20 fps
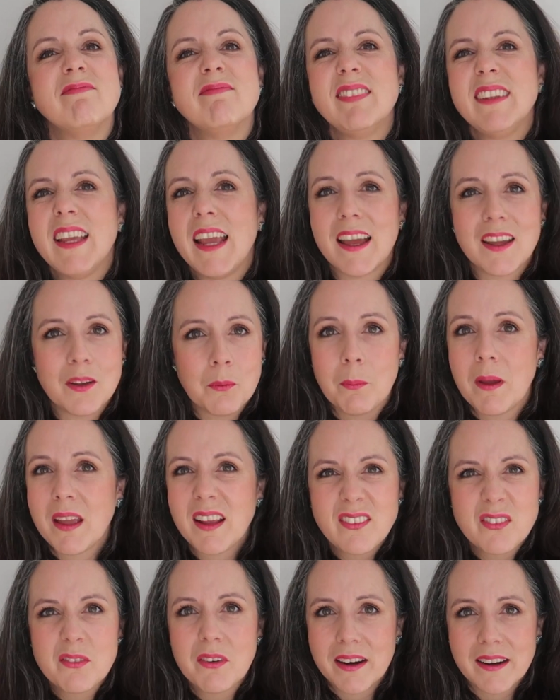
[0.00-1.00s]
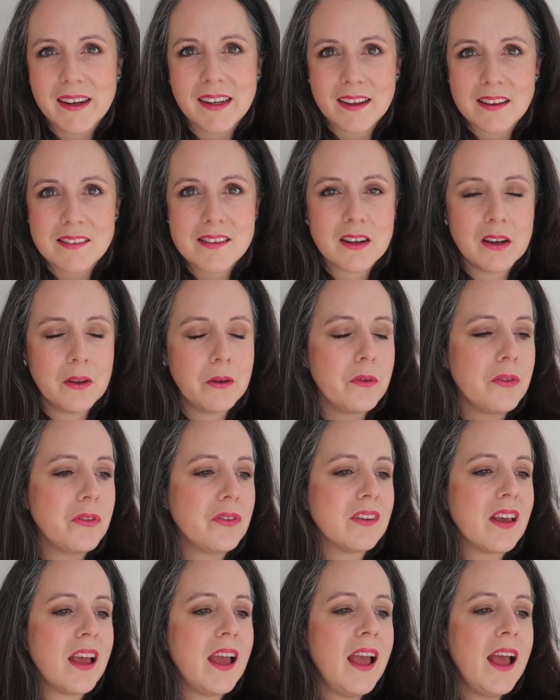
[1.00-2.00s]
yeah, it makes very nice
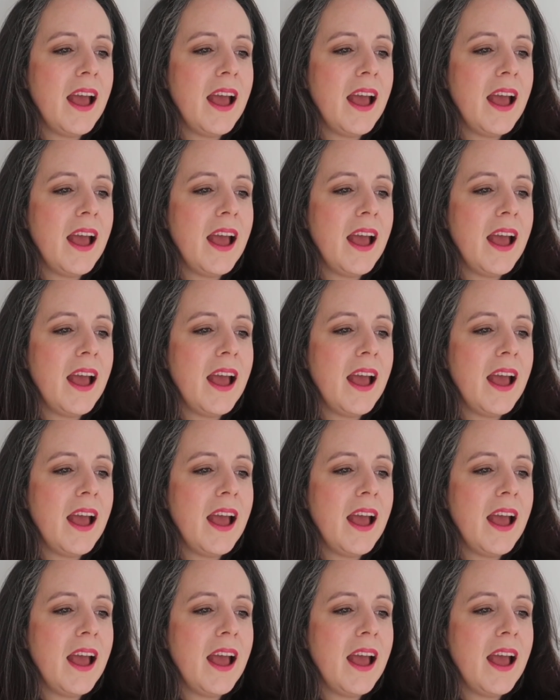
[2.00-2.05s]
clothes.